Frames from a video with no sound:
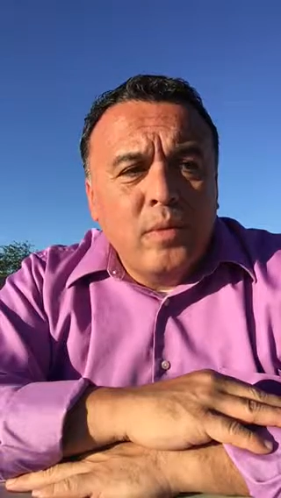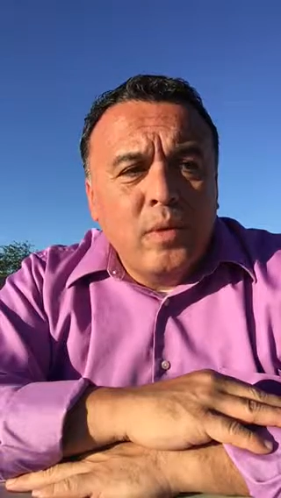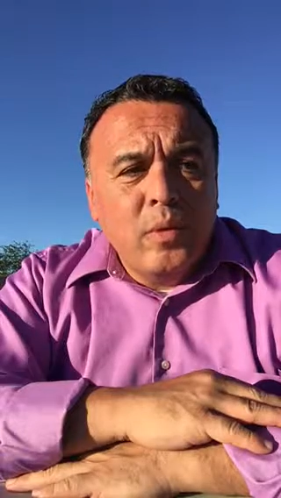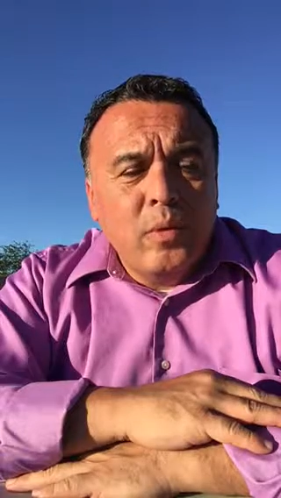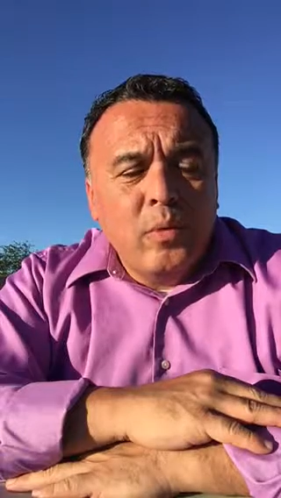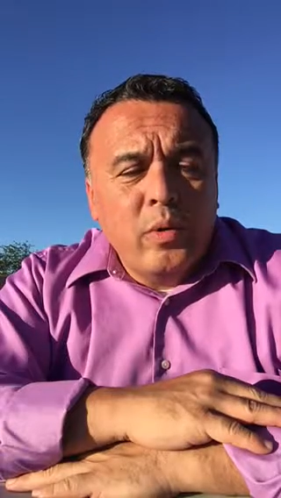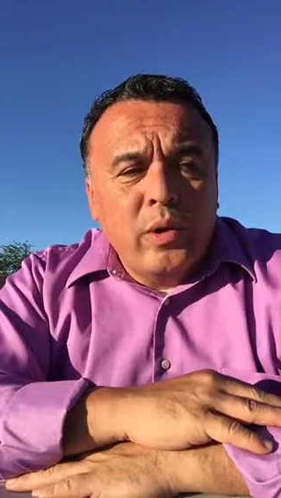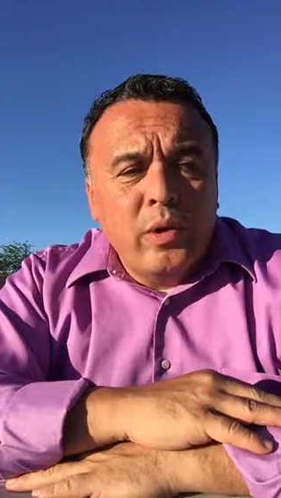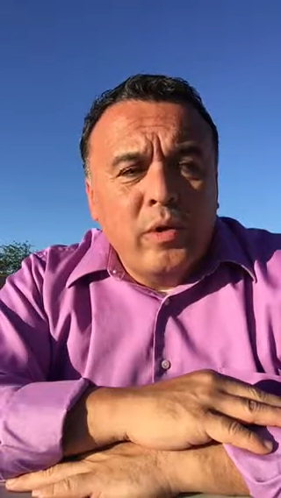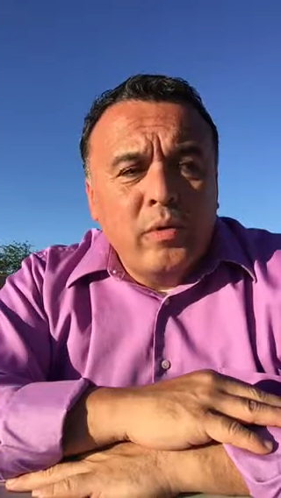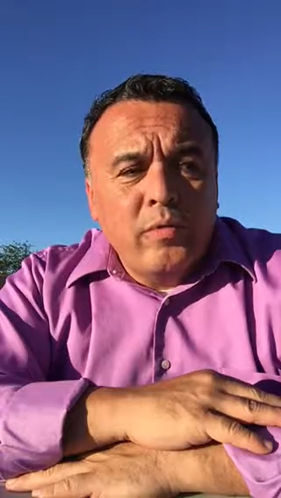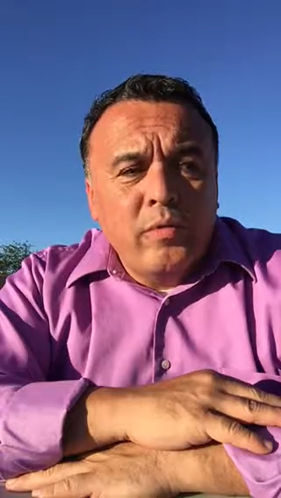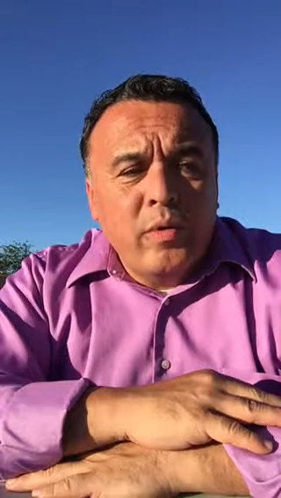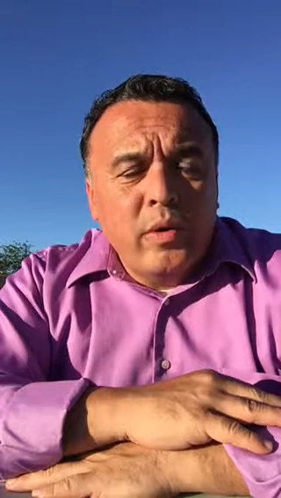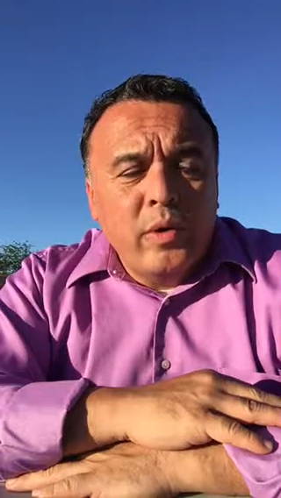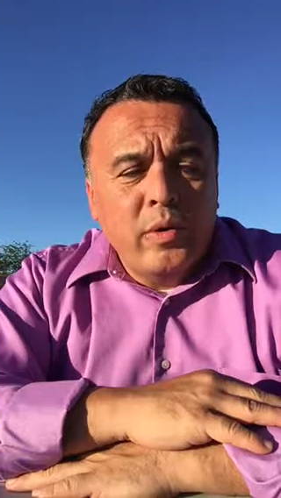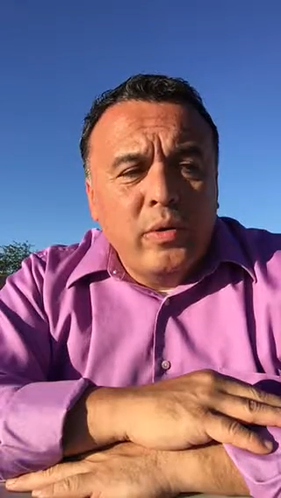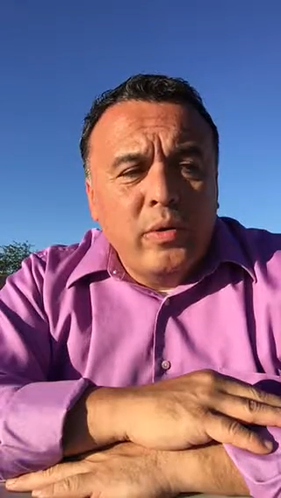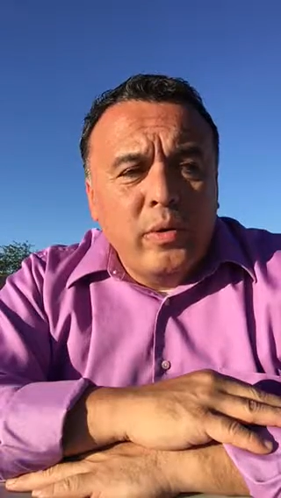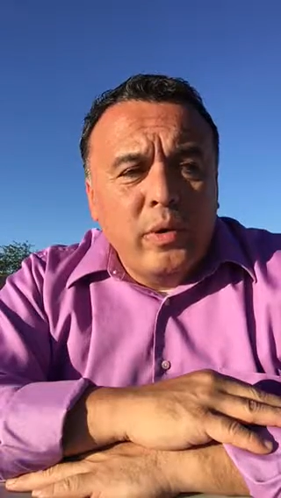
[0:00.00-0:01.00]
really good
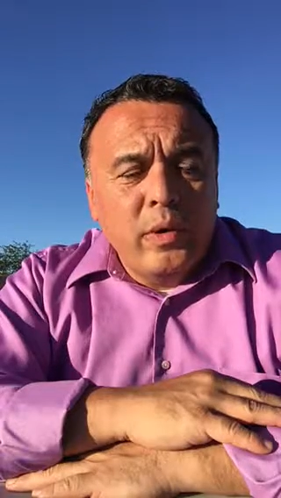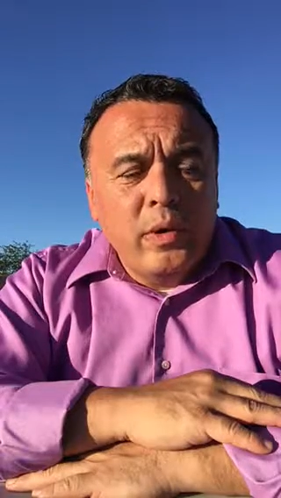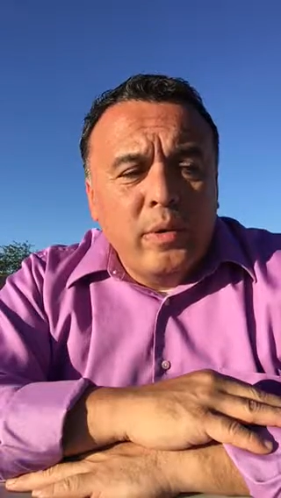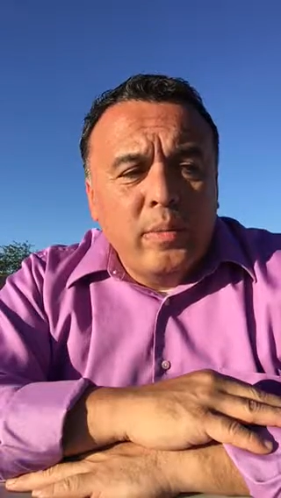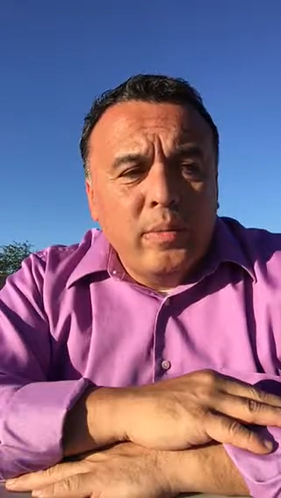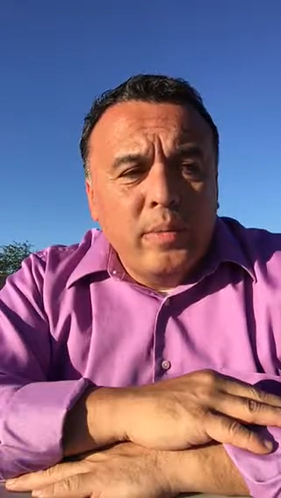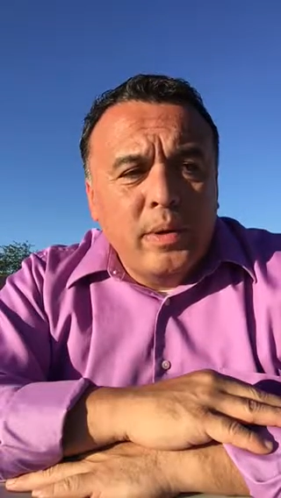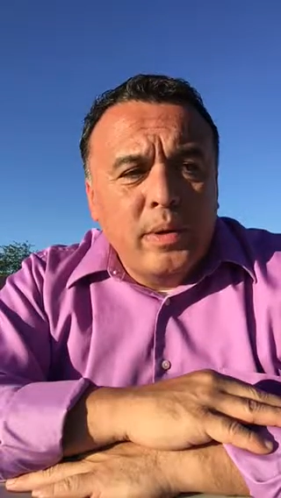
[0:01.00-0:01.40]
friend who ended